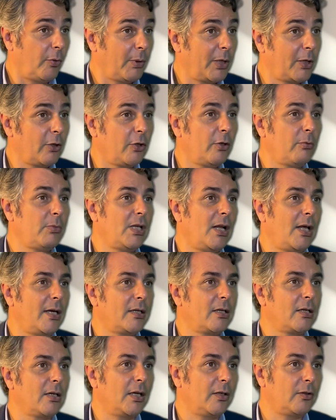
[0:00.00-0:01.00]
an economy
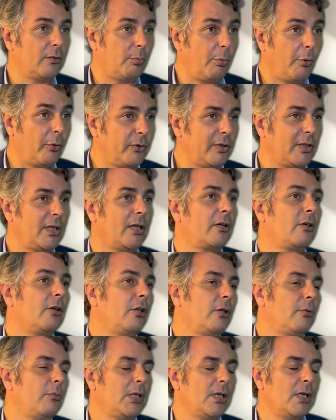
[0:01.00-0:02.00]
like exporting
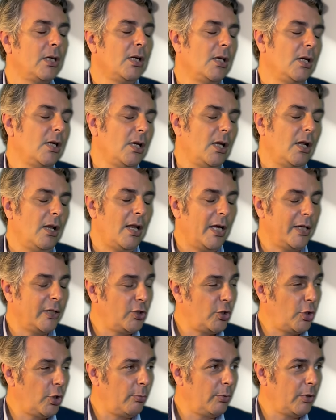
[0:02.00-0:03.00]
economy like
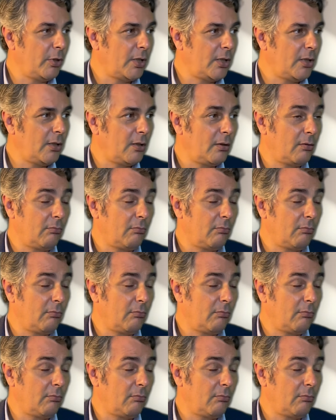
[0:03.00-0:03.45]
Germany,